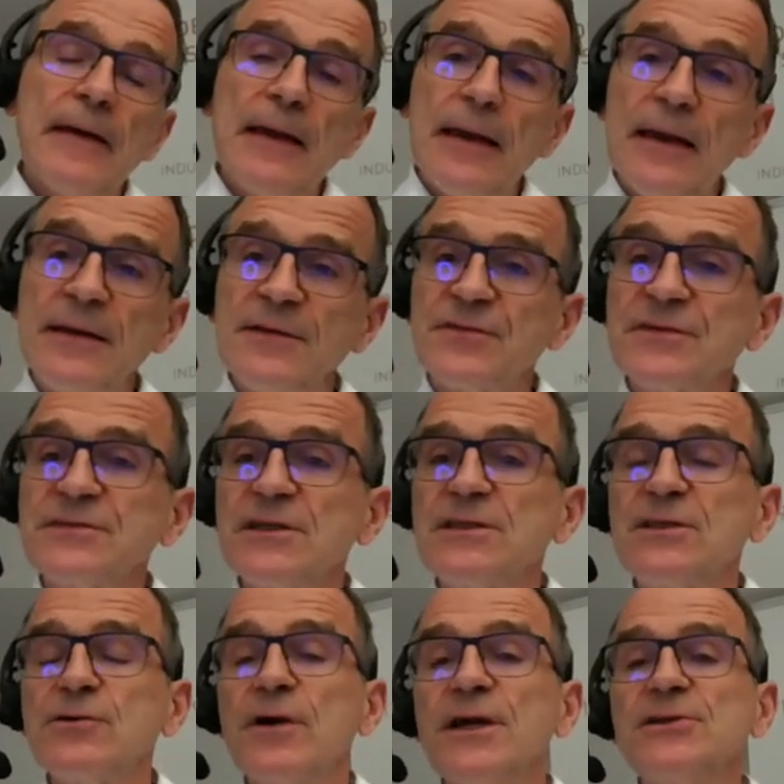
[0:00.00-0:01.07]
It is a
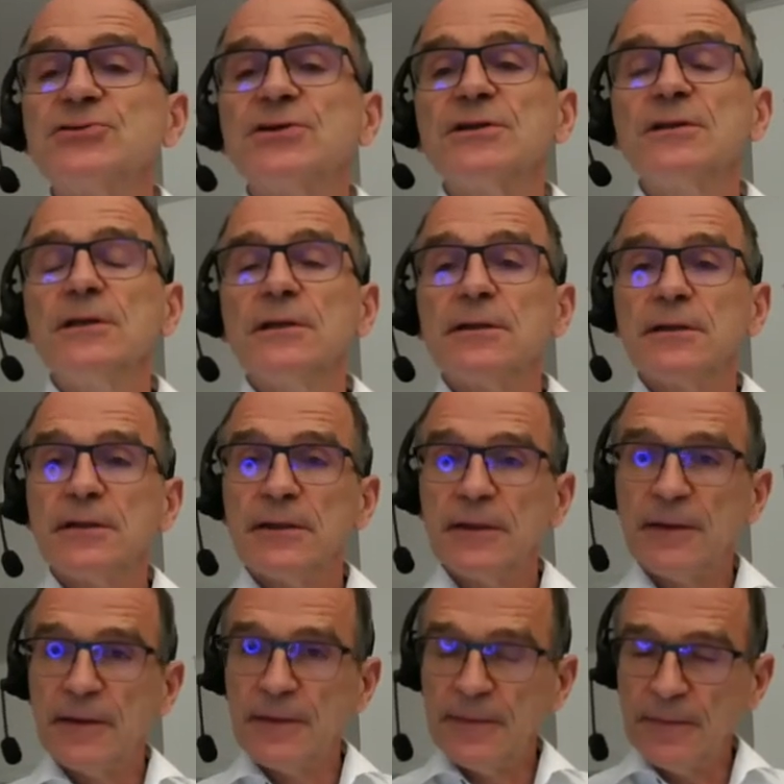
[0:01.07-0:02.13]
situation
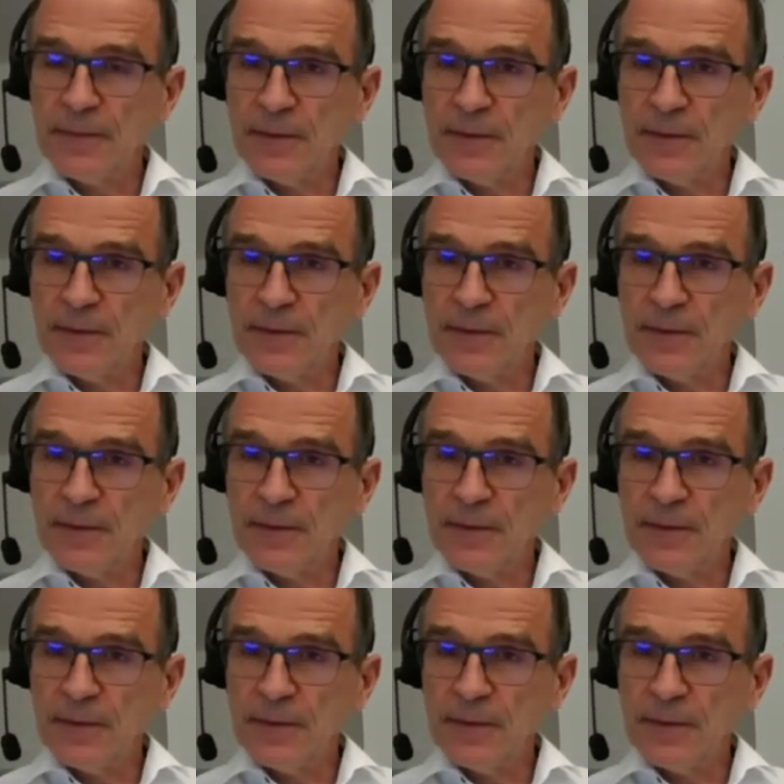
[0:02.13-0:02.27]
uh,